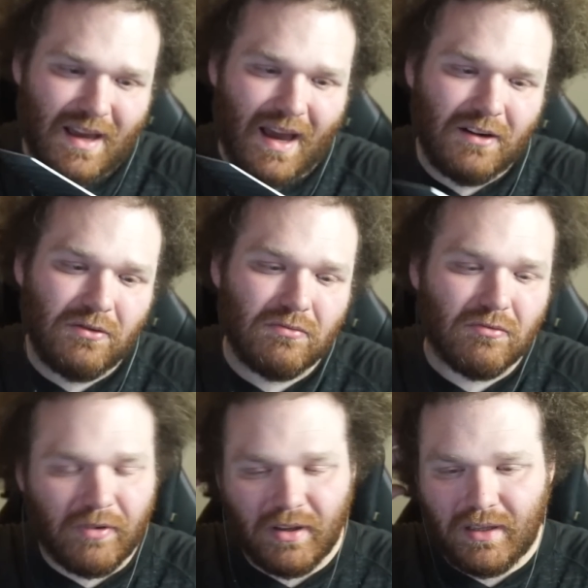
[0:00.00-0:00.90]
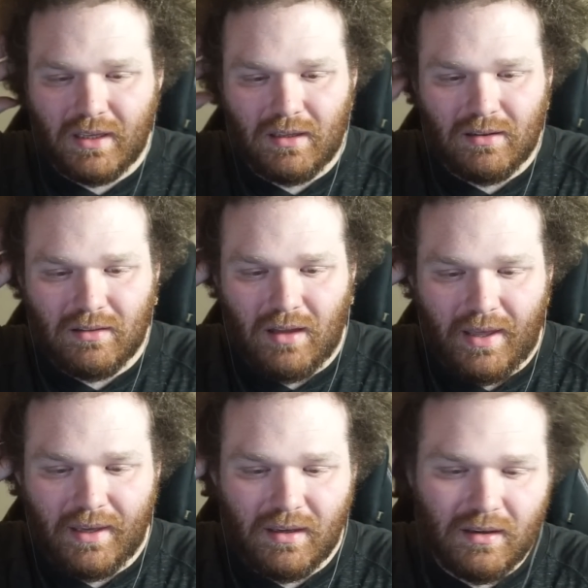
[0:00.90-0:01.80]
I don't really
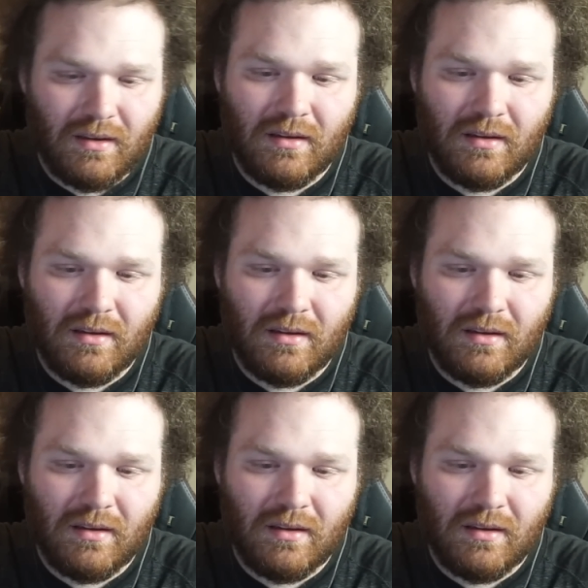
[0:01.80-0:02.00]
like